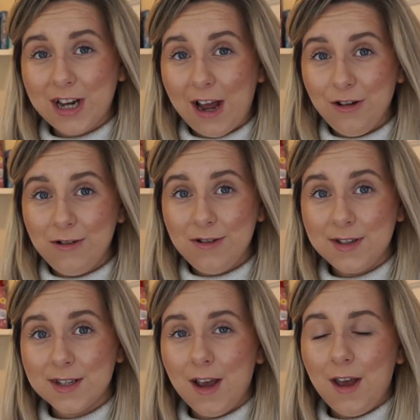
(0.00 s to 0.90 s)

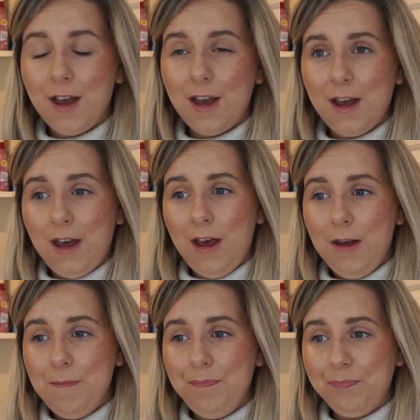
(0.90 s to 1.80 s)
tiles,
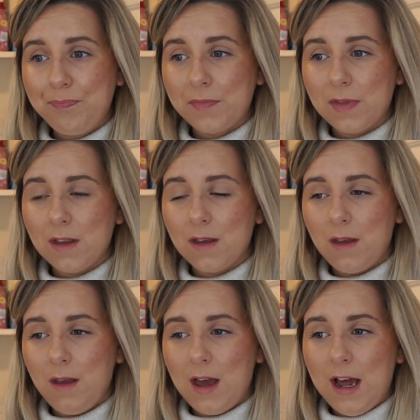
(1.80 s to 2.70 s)
and
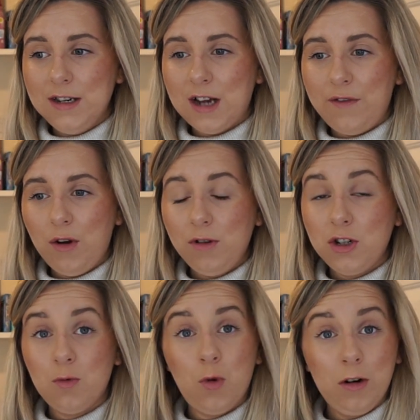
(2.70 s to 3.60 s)
I've only
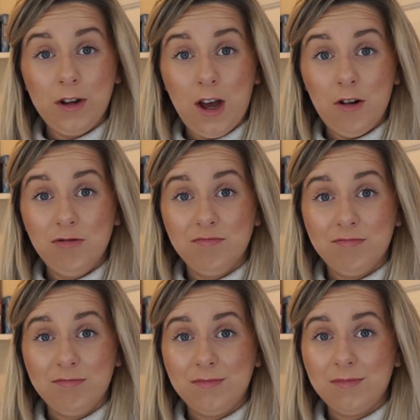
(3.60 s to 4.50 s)
done one coat,
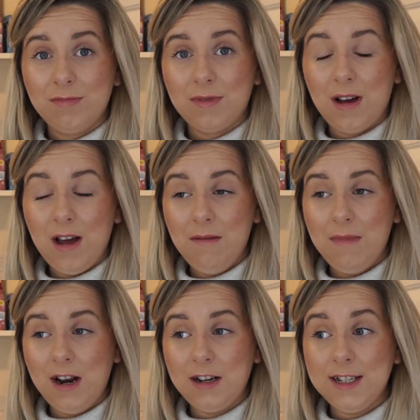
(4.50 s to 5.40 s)

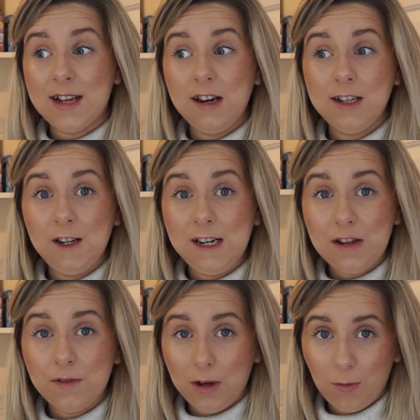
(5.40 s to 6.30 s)
and I decided to
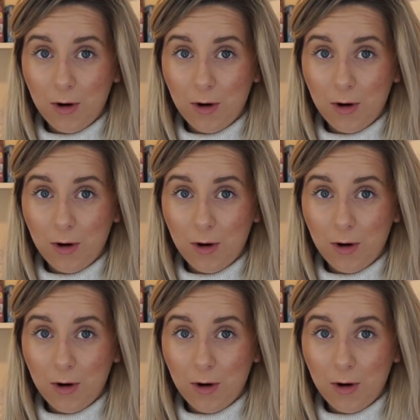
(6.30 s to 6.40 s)
leave it at